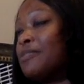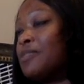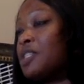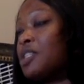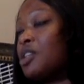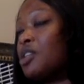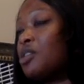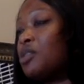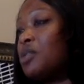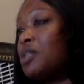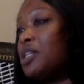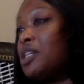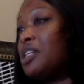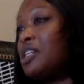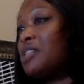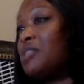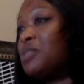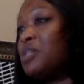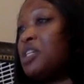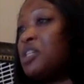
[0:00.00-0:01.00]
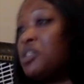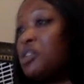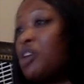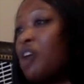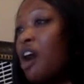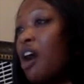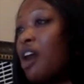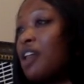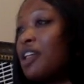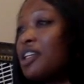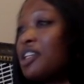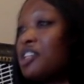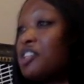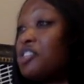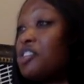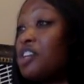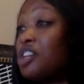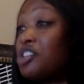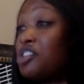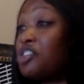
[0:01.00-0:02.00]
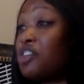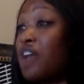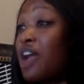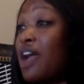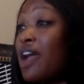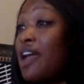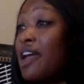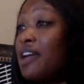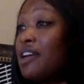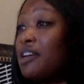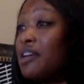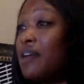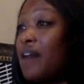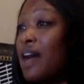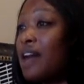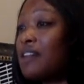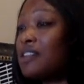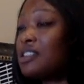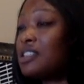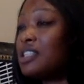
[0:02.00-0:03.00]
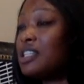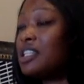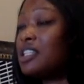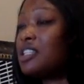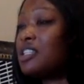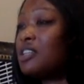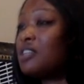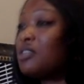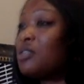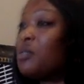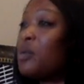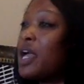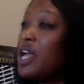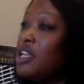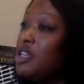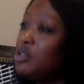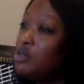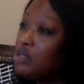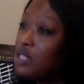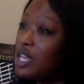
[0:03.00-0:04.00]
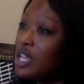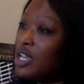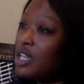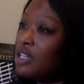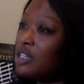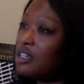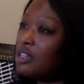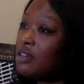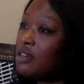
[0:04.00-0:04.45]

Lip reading: So we call it a triangle actually. So the way you think